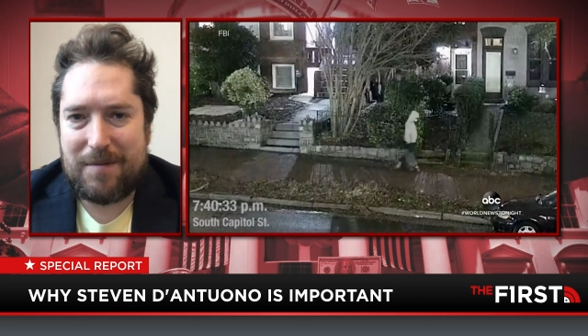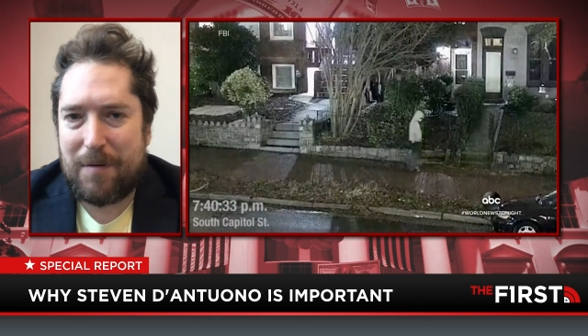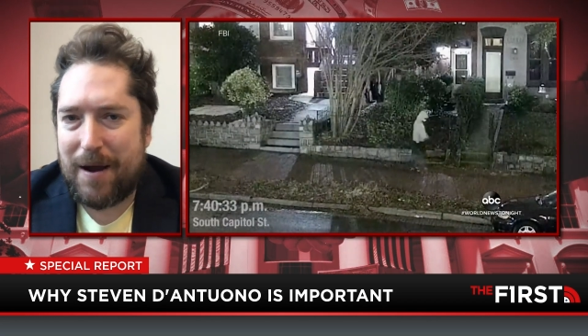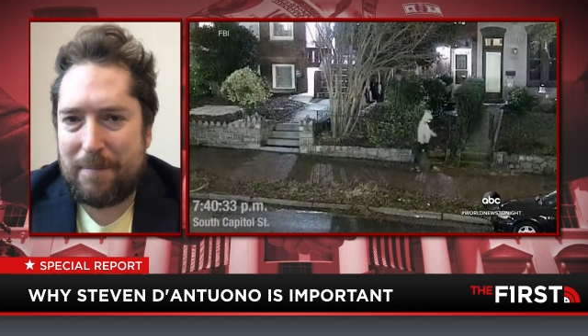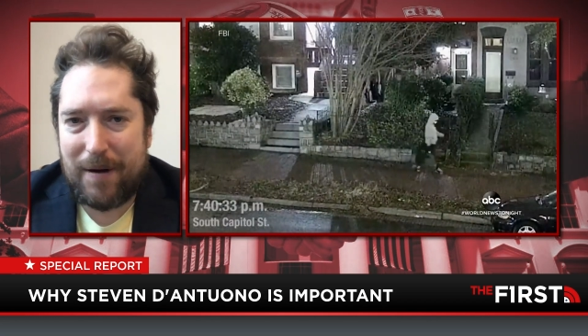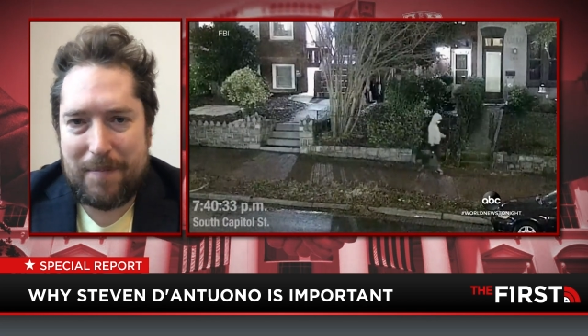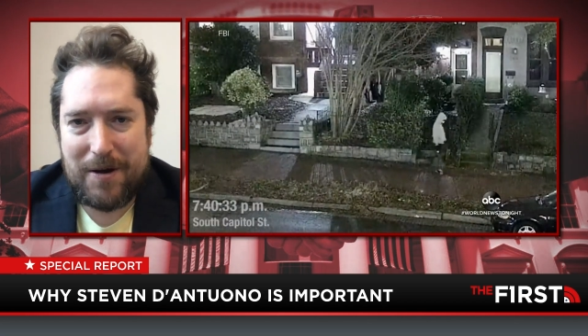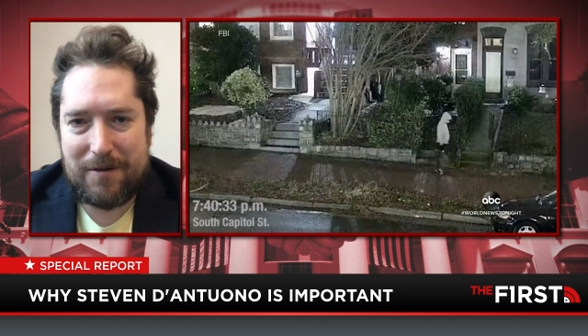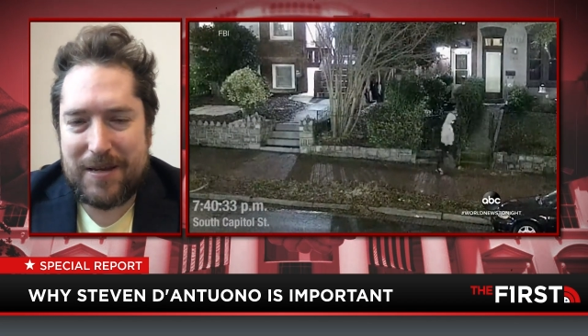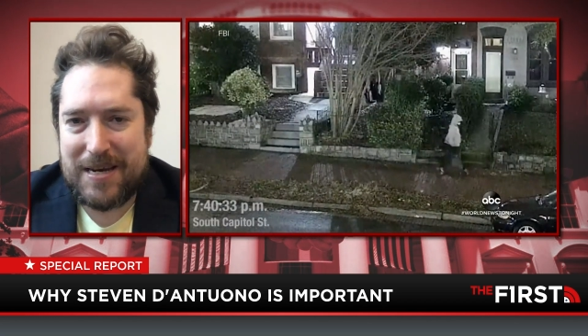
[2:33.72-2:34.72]
the pipe bomb
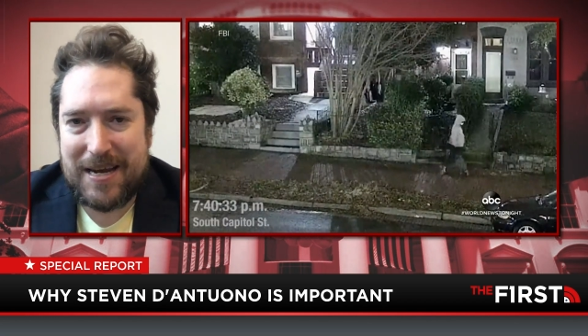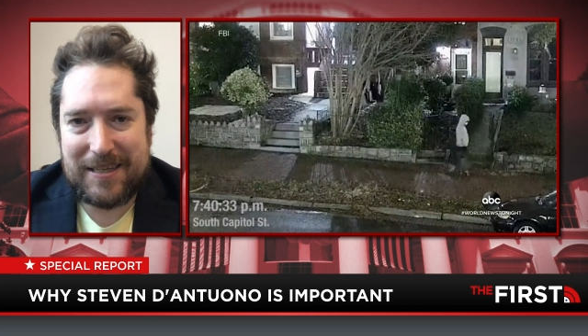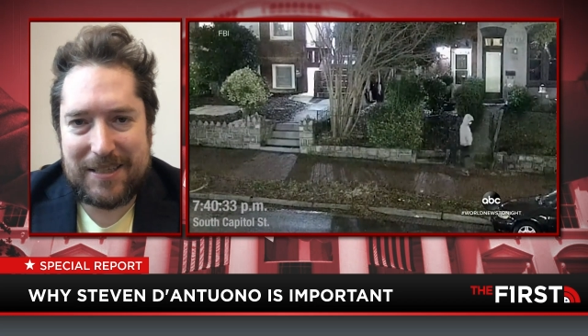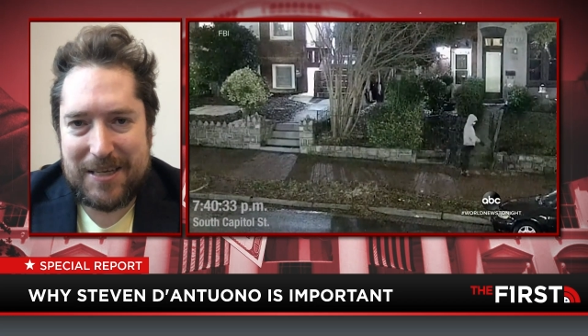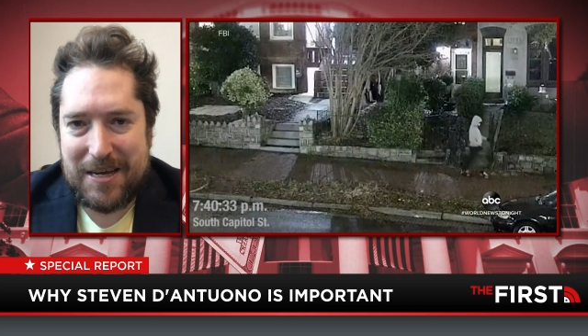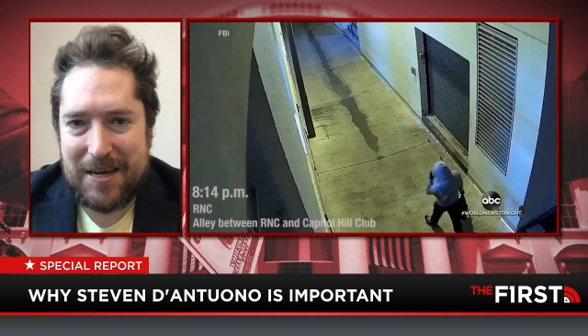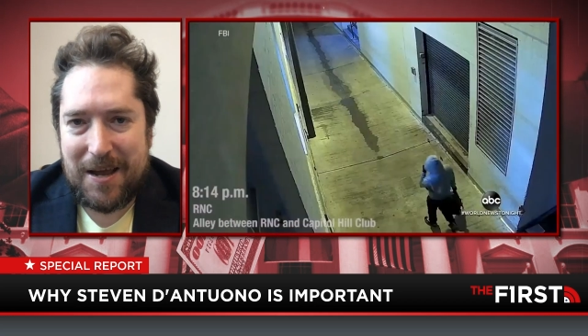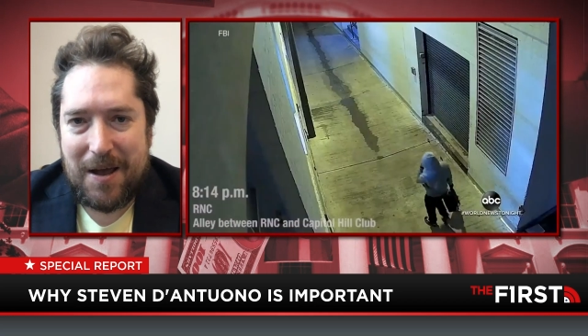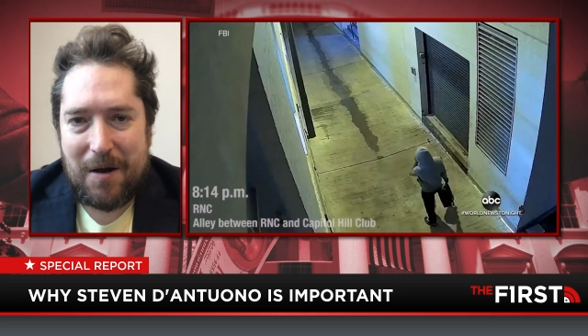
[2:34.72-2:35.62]
near the DNC